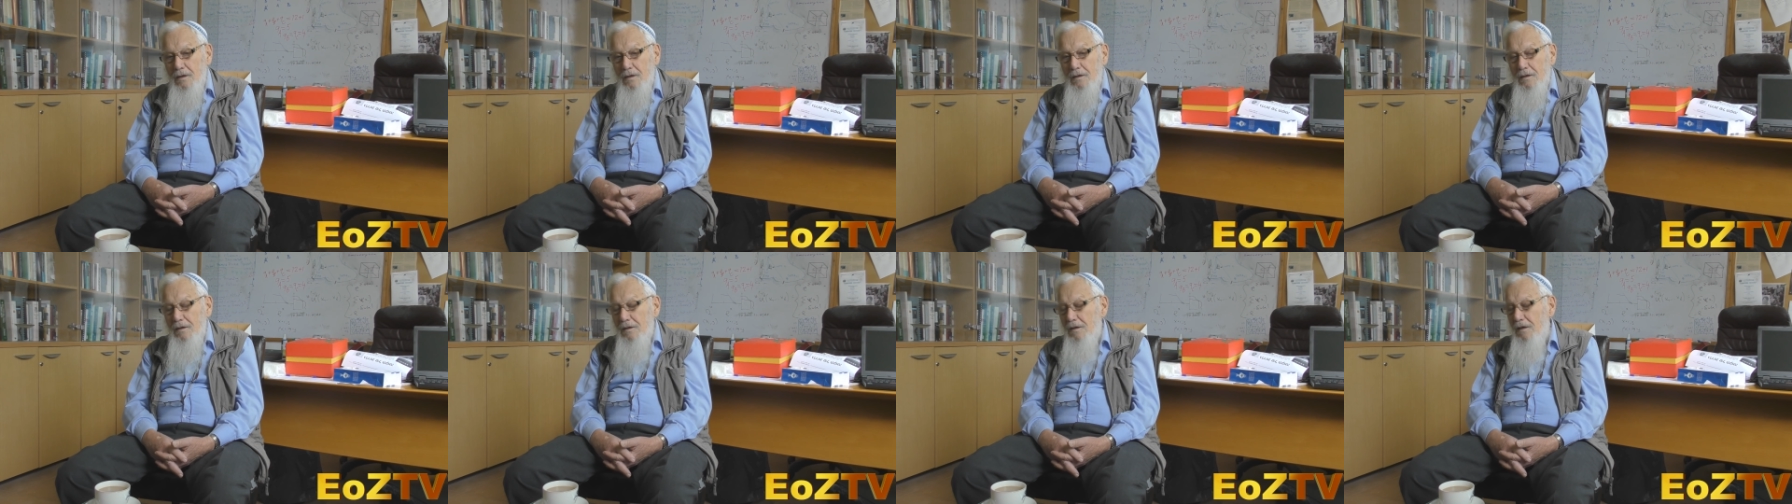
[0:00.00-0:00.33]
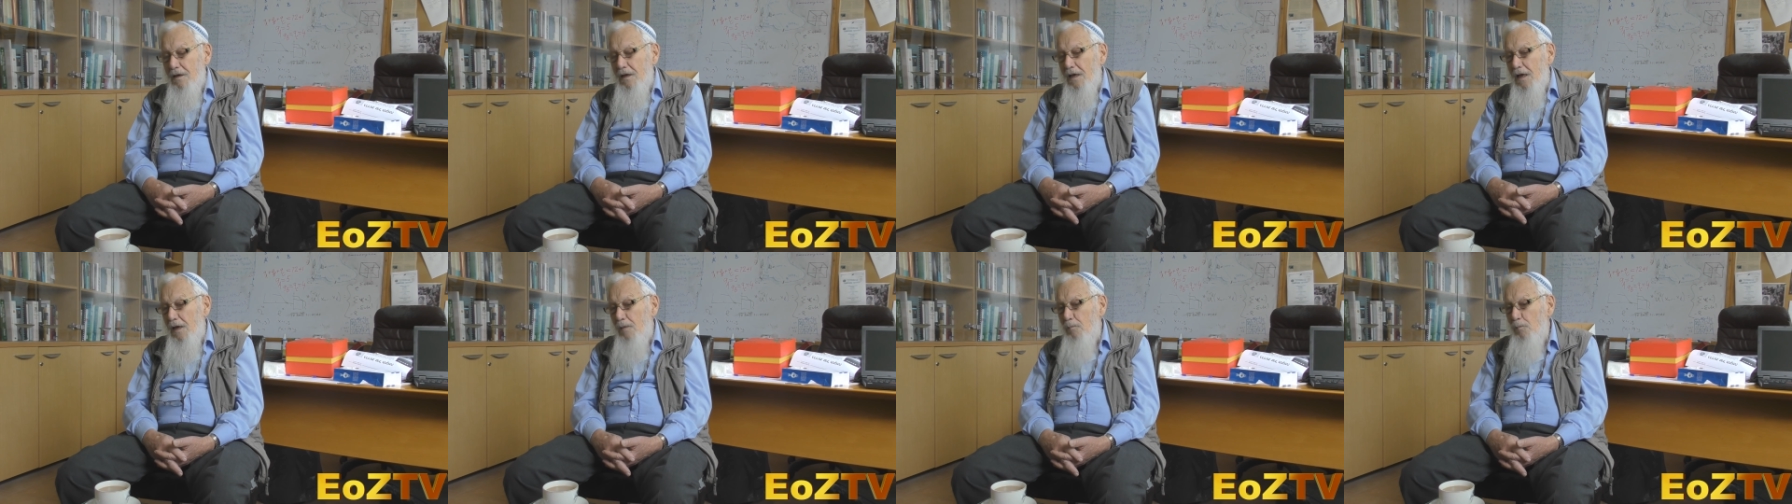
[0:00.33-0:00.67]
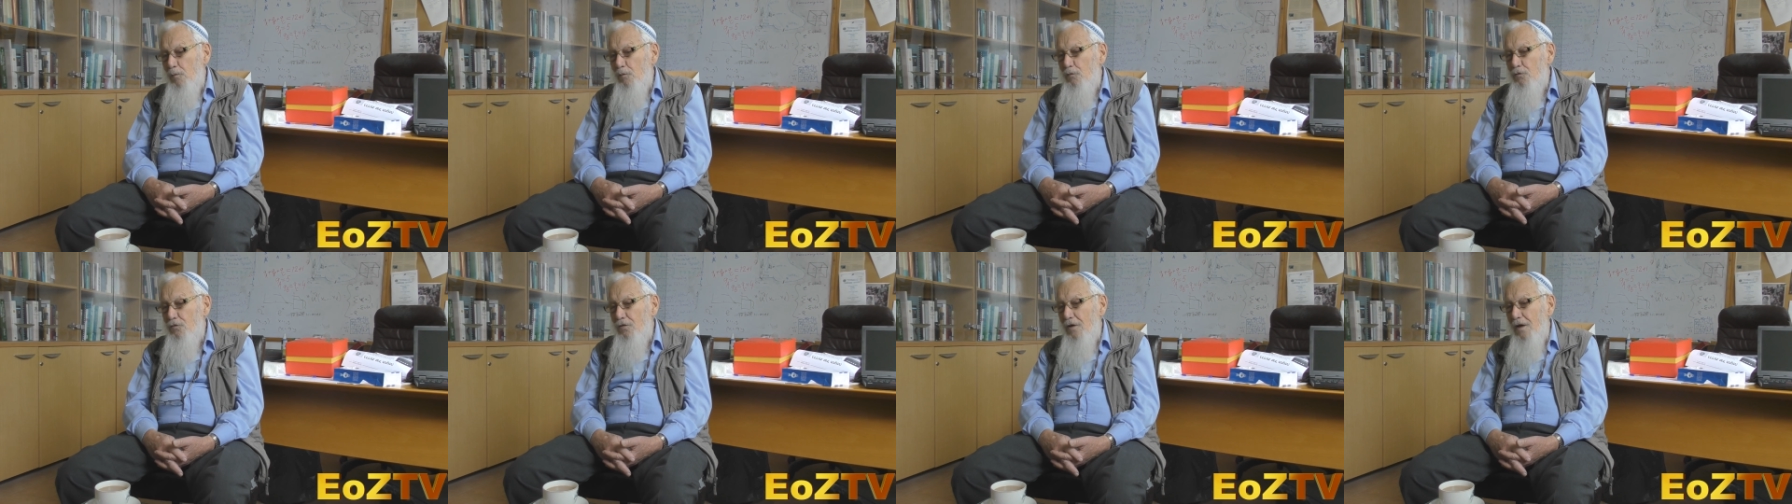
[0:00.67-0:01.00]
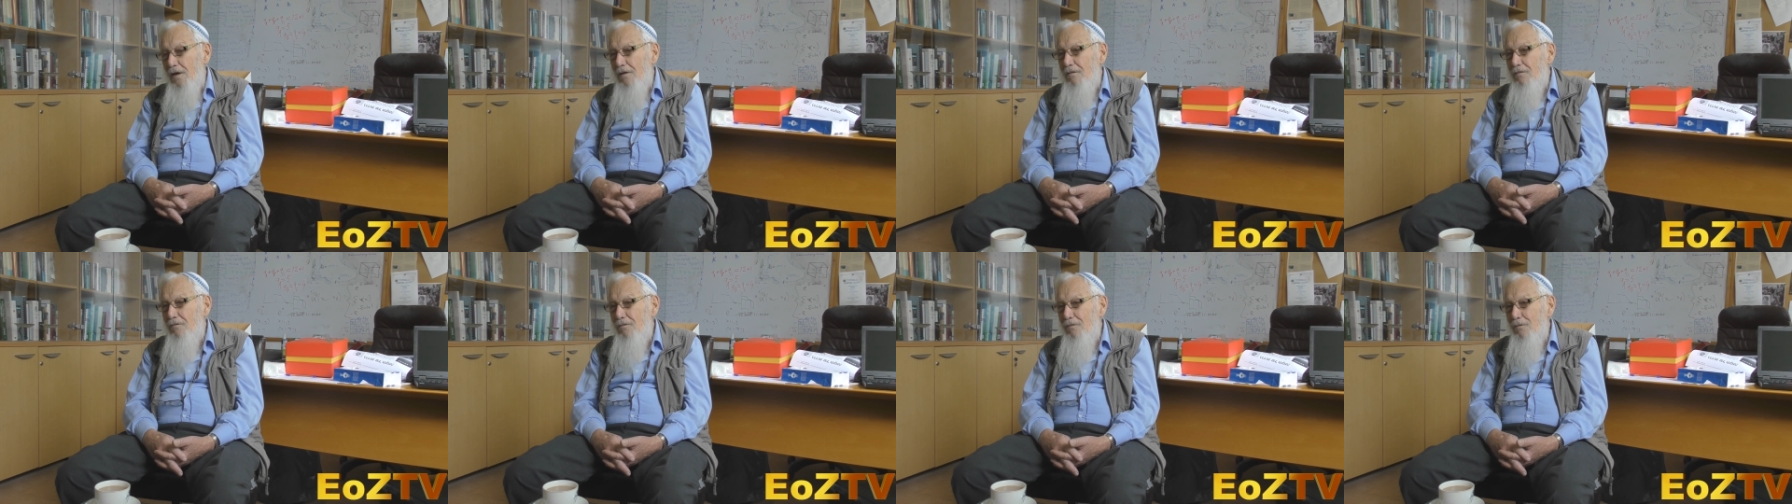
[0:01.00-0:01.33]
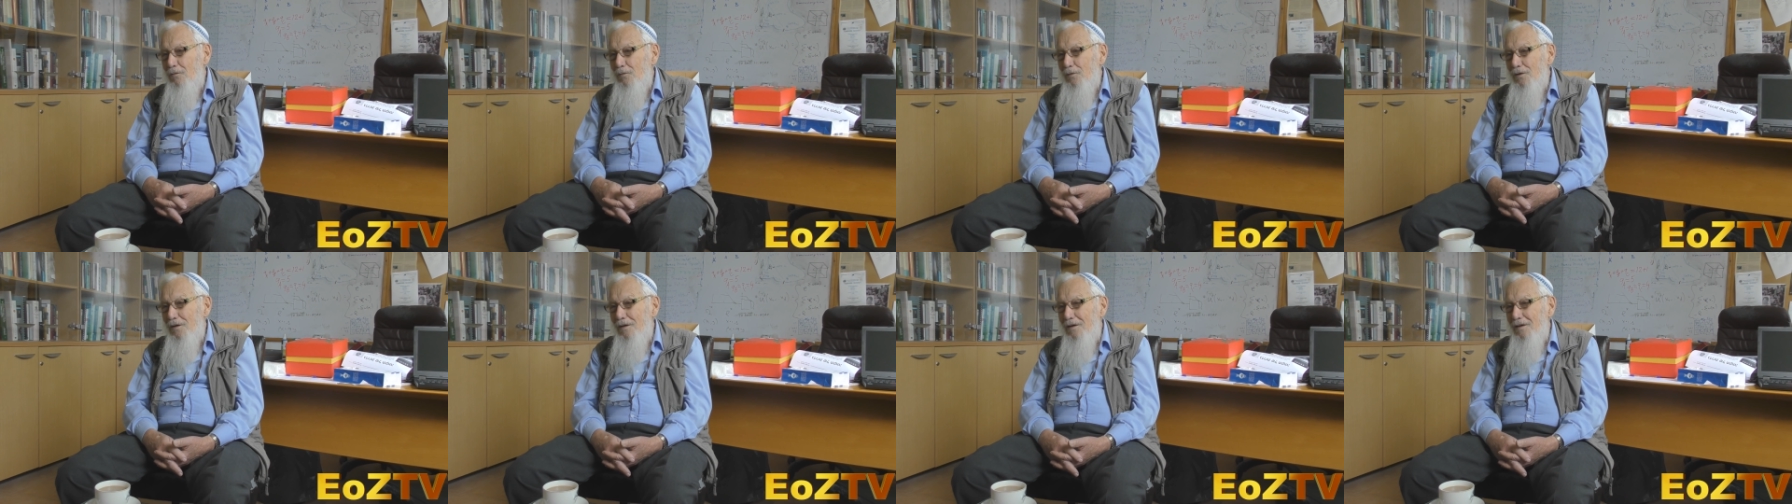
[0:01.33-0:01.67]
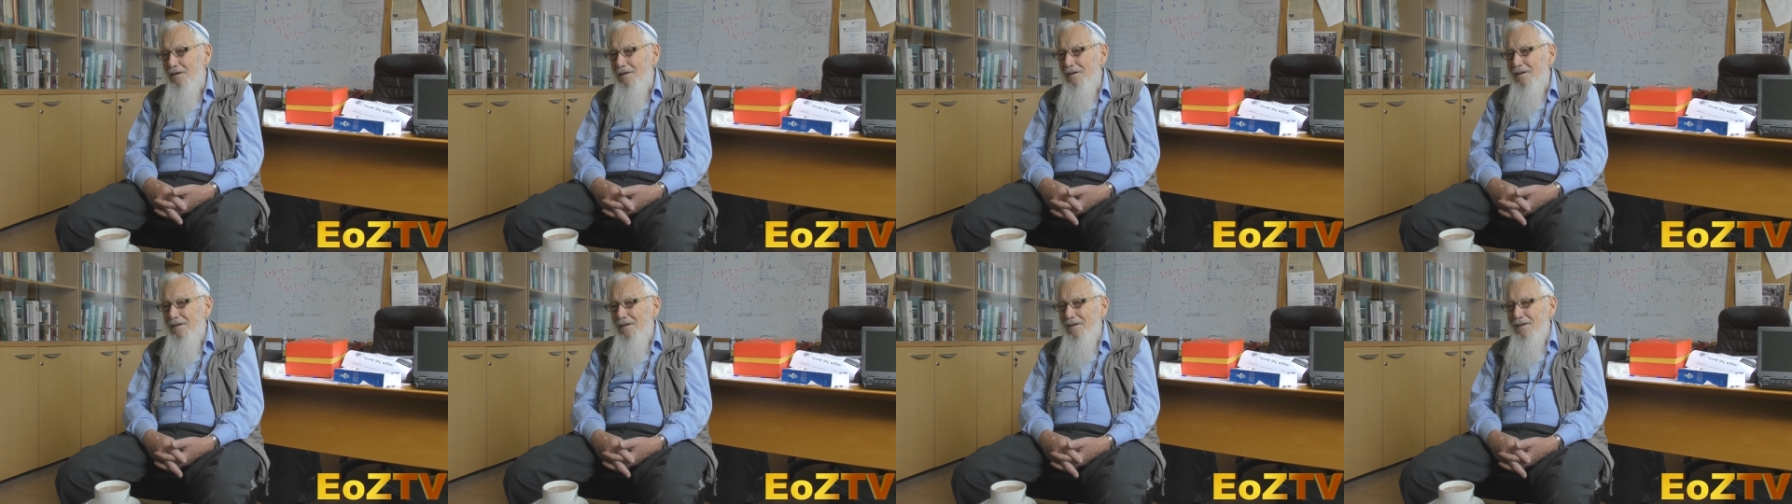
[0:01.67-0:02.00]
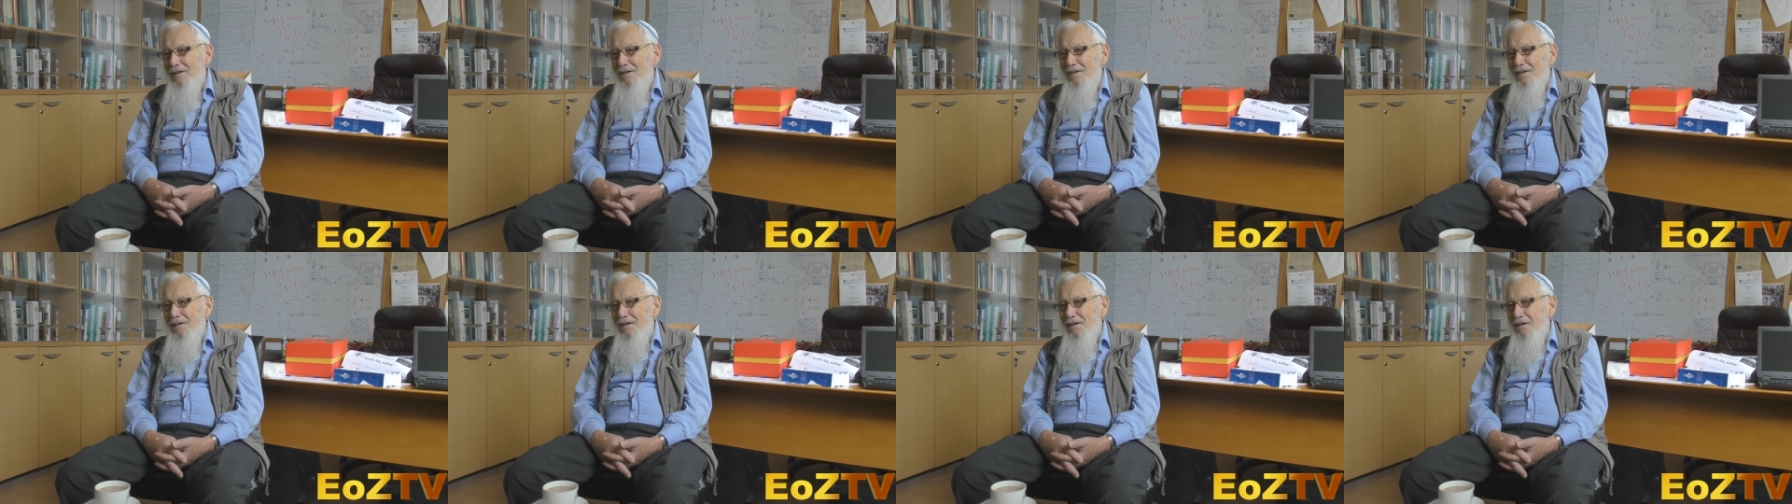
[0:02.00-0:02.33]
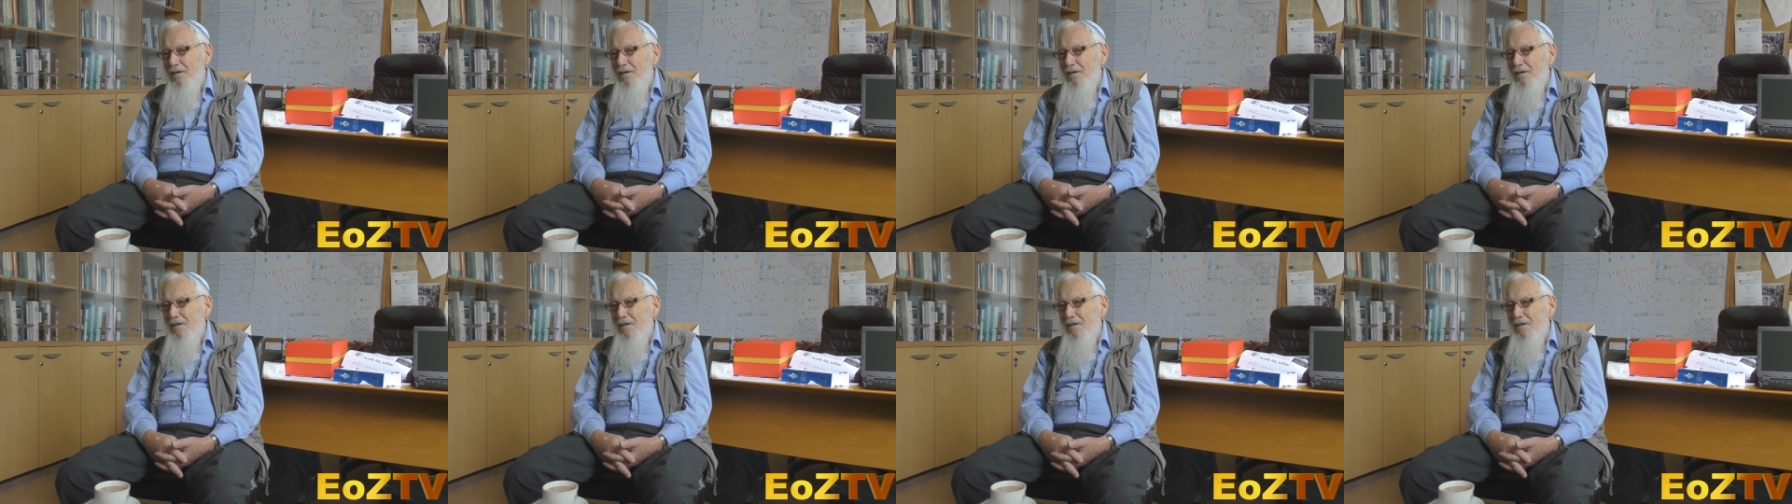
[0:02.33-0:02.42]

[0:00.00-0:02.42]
like in the game of chess, okay? Yeah.